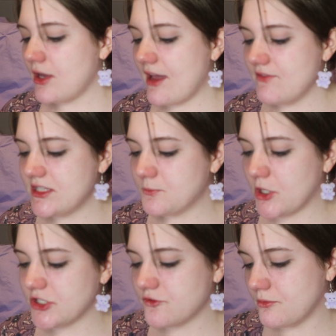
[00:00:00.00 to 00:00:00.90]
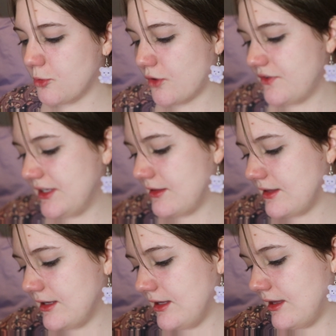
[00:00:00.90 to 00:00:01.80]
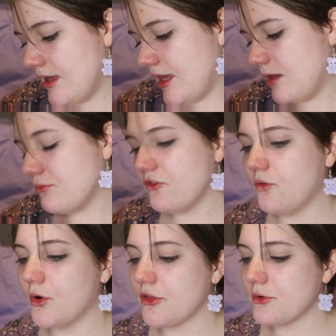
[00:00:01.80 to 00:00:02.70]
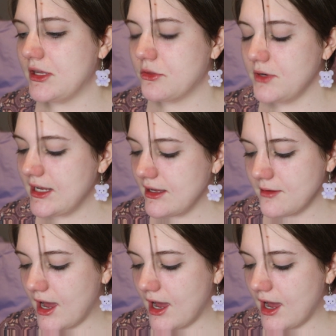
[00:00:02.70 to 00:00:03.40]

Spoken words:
I have this brush from Morphe, the M433.